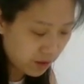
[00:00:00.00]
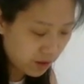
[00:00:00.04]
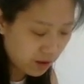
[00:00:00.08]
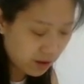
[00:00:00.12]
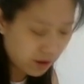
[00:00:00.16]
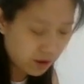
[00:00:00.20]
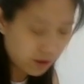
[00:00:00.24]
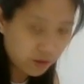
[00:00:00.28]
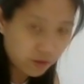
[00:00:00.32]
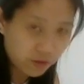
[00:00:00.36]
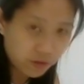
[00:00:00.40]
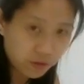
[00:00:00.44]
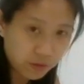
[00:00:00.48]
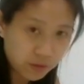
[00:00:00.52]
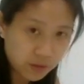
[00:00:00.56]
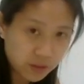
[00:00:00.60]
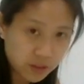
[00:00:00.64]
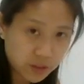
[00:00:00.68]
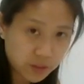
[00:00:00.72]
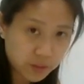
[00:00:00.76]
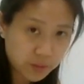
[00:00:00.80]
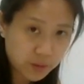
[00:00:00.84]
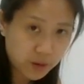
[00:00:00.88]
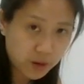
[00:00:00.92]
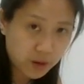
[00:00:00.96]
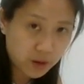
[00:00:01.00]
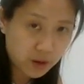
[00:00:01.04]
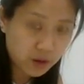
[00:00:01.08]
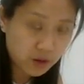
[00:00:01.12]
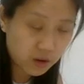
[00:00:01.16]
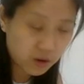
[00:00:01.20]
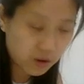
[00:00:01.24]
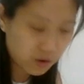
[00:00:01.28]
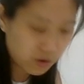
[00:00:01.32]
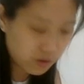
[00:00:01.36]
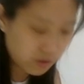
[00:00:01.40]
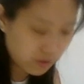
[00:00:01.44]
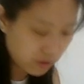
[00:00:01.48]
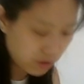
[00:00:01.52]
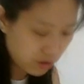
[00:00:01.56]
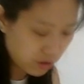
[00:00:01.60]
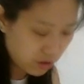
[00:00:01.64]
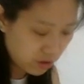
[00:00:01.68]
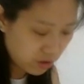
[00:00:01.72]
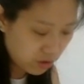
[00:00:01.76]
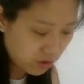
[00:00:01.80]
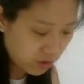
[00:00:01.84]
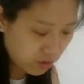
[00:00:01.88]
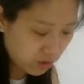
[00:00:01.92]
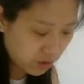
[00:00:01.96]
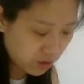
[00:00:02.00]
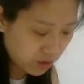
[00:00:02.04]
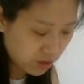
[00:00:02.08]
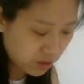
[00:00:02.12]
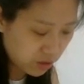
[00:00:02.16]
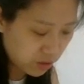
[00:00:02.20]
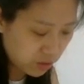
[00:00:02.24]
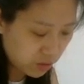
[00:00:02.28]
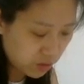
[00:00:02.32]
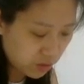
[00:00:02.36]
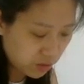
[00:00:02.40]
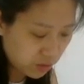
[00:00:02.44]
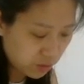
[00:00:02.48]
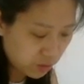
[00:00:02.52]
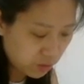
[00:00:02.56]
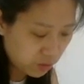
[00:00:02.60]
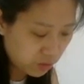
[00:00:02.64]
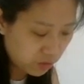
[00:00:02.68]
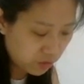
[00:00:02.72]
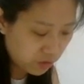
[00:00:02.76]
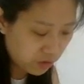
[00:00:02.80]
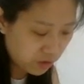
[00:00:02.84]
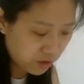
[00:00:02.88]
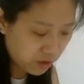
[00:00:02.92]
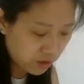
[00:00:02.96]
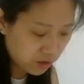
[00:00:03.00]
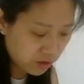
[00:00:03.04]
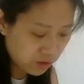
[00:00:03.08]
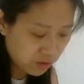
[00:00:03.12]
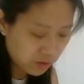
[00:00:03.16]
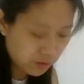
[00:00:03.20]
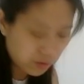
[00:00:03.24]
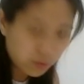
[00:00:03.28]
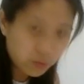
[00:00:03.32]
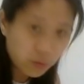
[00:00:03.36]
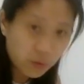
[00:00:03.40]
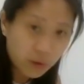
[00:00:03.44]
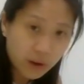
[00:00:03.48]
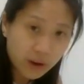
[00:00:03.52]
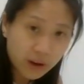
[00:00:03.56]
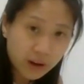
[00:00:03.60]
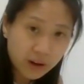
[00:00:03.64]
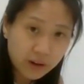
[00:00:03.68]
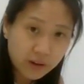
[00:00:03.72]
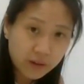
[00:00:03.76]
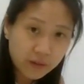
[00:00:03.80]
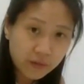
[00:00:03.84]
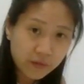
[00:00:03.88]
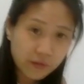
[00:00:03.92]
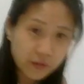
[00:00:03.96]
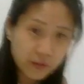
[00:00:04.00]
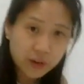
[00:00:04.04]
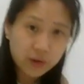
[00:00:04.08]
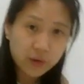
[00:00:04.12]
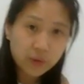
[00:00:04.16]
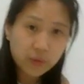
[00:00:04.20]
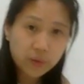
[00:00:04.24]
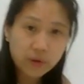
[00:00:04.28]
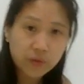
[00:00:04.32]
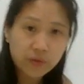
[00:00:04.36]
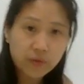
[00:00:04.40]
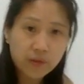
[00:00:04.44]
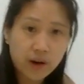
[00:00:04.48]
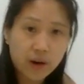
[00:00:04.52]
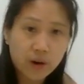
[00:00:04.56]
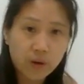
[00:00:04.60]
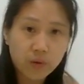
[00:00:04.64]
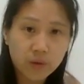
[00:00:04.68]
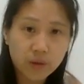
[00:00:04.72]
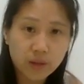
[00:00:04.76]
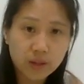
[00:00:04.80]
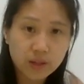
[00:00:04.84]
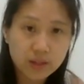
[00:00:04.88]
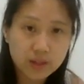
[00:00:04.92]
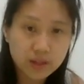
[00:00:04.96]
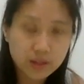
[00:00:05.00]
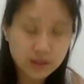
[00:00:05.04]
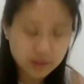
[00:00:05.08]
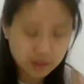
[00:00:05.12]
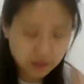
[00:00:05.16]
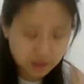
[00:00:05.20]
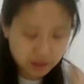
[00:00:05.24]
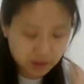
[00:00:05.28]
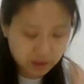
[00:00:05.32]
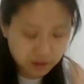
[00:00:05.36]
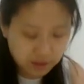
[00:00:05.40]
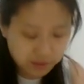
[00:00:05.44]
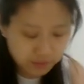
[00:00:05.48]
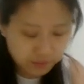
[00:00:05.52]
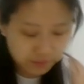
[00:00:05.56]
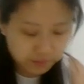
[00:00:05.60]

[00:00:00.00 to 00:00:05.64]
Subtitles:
And then from the spot here, you actually want to move it one finger width upwards, okay?